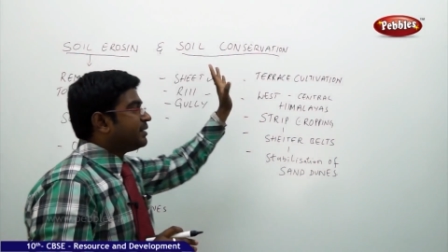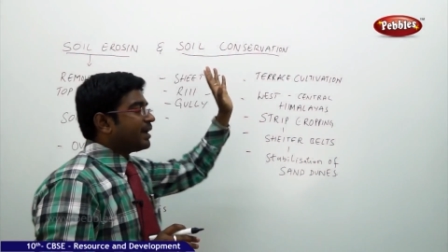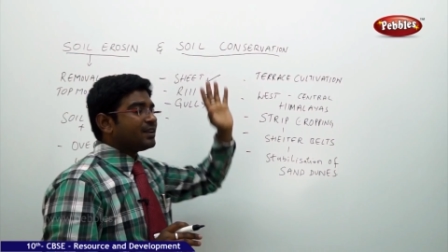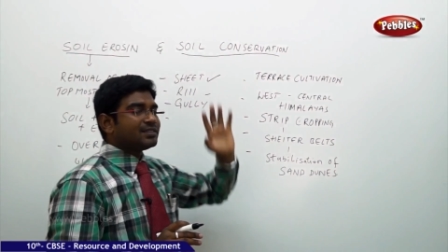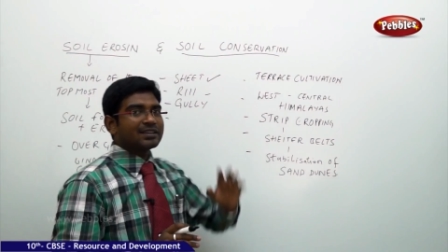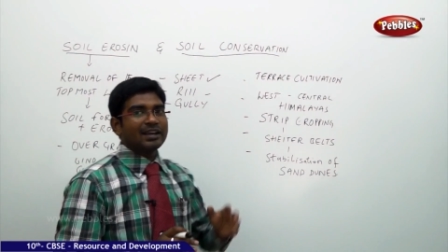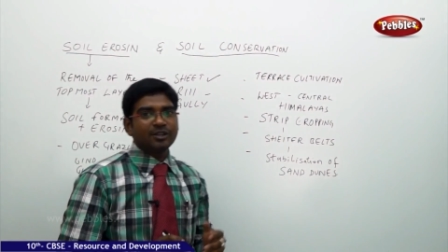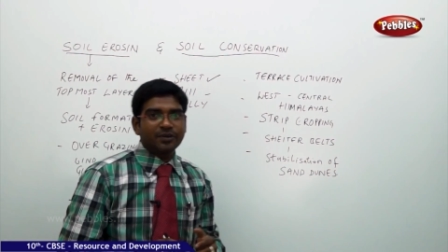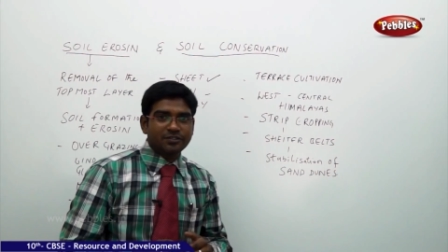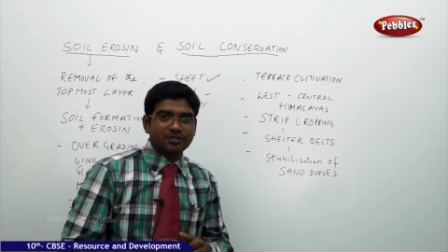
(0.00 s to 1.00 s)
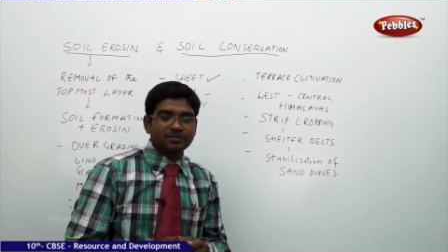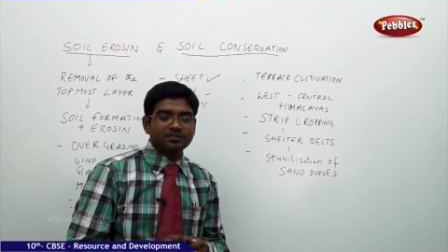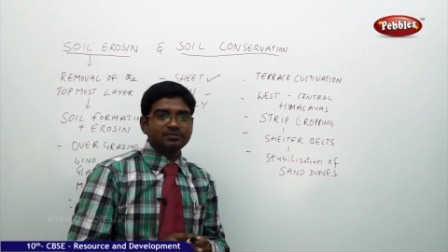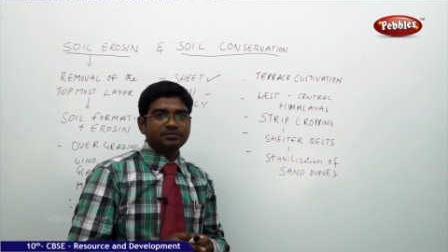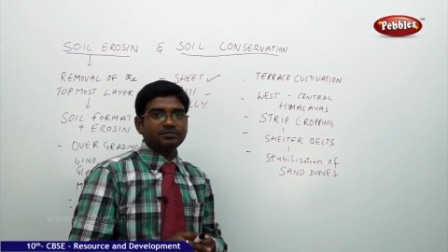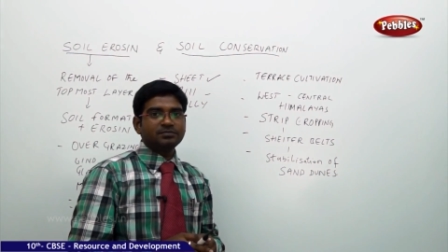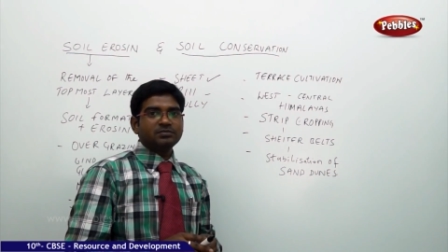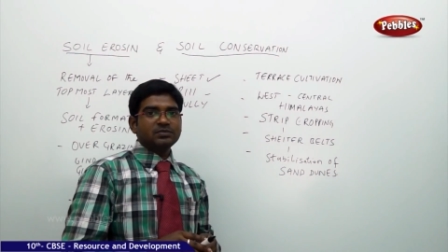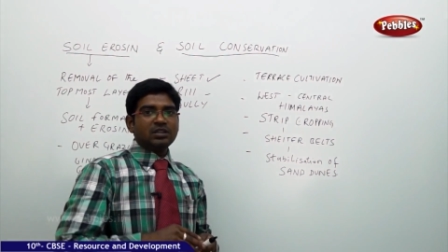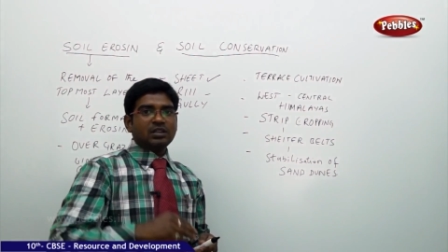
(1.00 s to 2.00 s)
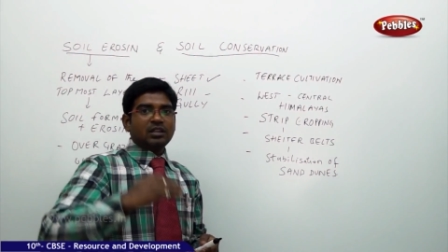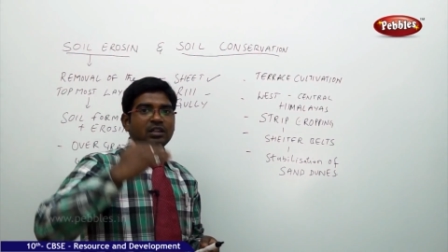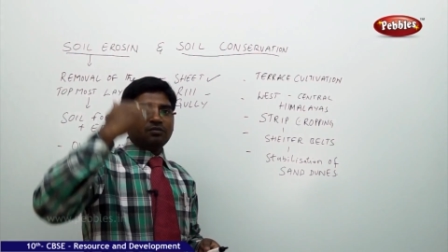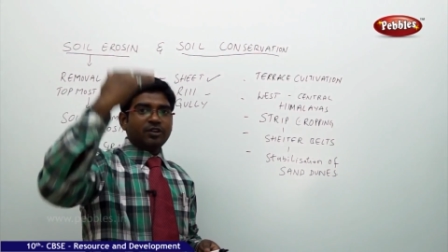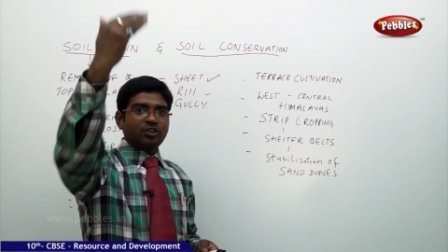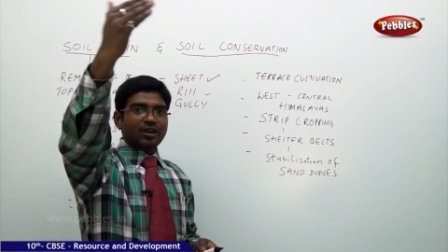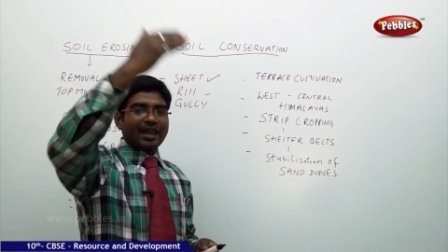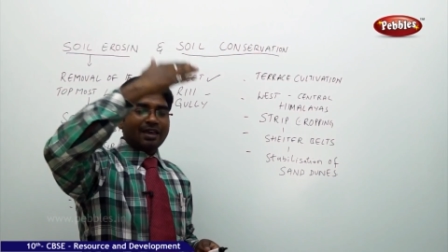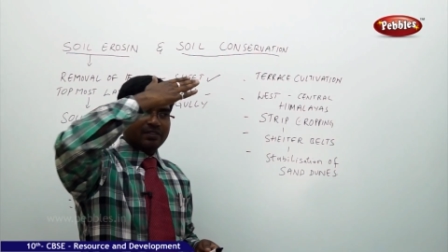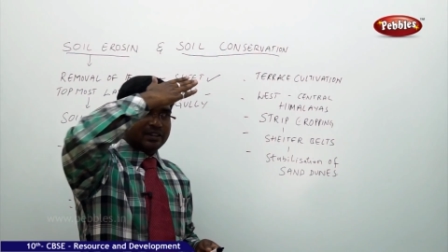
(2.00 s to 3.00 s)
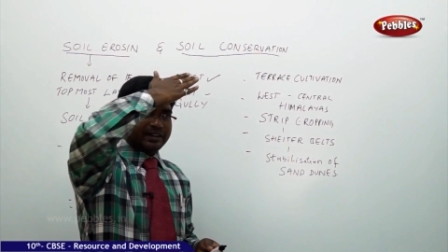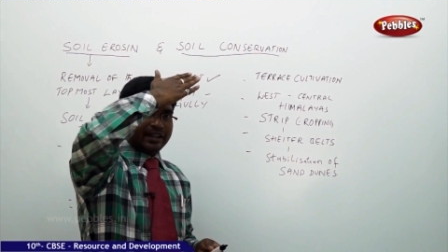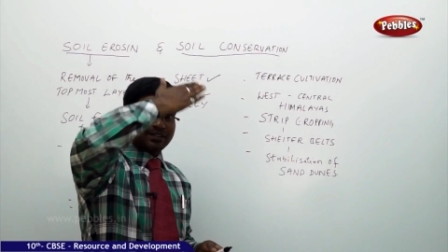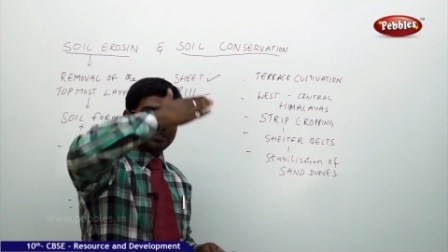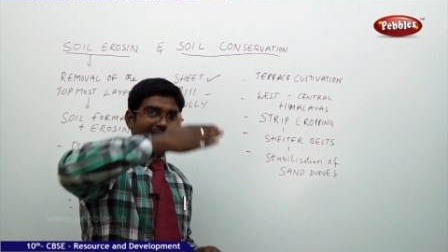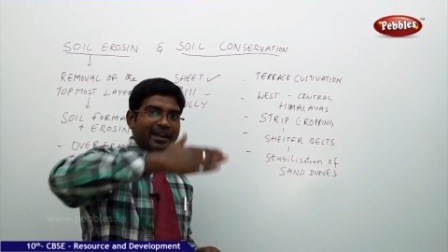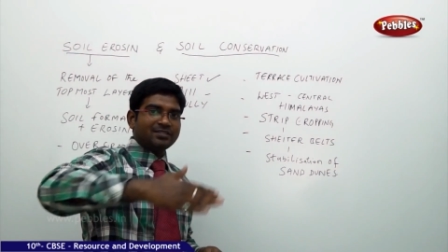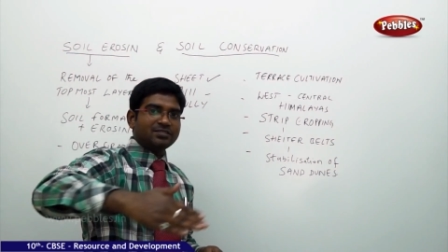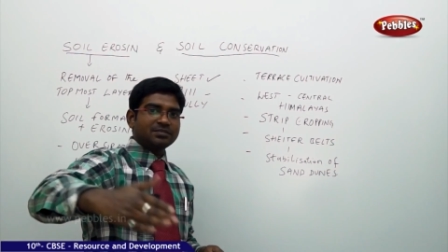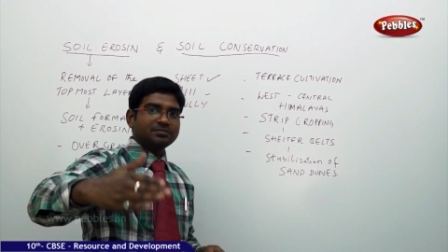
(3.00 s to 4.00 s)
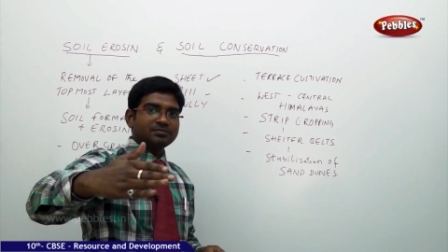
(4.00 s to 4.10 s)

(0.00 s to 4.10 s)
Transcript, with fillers: terrace cultivation when you are having the terrace lands